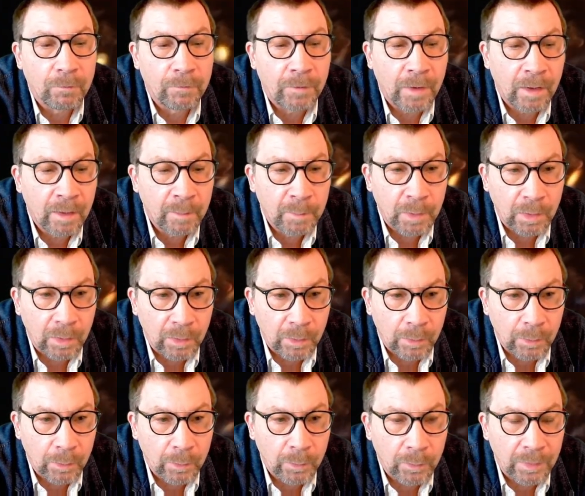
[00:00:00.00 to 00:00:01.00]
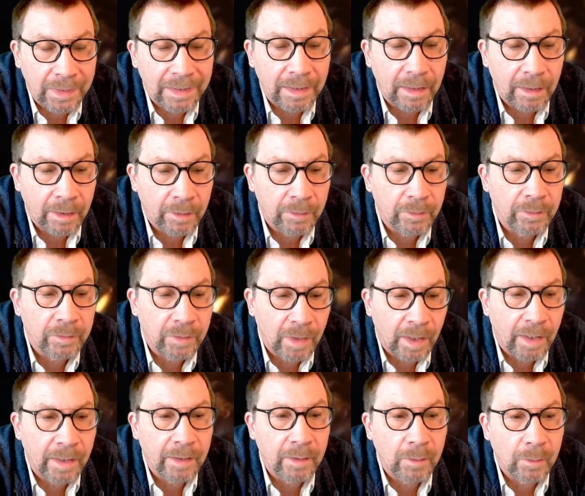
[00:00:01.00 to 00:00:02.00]
far below the other
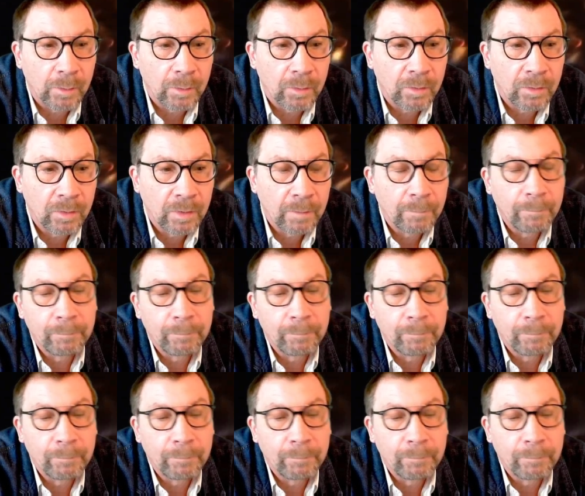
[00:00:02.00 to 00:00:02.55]
diodes.